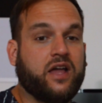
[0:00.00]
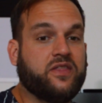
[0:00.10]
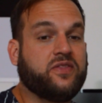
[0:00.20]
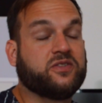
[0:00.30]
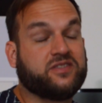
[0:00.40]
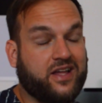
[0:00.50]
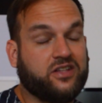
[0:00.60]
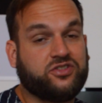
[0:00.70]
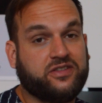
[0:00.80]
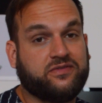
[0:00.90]
And then there's the
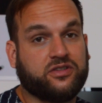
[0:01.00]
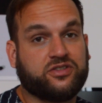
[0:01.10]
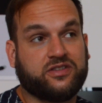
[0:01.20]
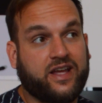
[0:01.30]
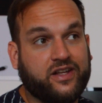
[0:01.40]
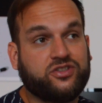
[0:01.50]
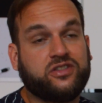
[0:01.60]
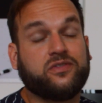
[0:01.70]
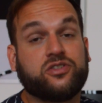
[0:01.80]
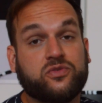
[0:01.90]
LG version. The
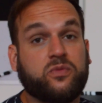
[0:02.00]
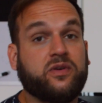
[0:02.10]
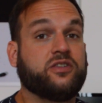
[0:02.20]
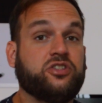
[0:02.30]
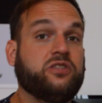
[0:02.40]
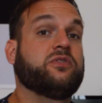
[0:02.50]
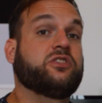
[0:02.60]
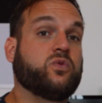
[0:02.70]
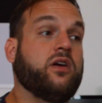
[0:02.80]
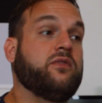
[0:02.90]
LG version will be the cheaper
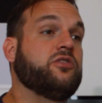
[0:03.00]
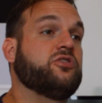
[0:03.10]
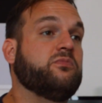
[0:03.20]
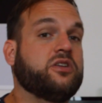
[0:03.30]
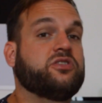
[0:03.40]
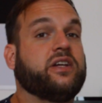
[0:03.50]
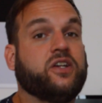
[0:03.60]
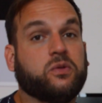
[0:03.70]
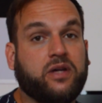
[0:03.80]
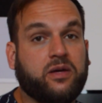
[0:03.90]
square version, much like
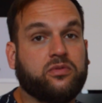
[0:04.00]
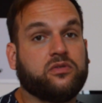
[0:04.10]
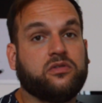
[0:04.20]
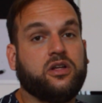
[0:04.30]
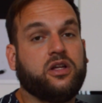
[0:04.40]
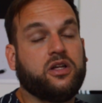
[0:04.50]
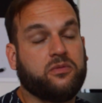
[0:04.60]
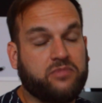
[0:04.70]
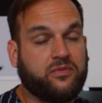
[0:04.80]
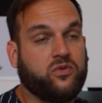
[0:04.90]
your Pebble
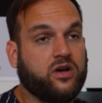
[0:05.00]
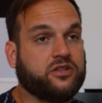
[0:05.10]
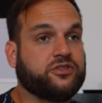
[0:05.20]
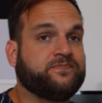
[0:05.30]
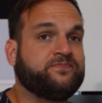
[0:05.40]
watch.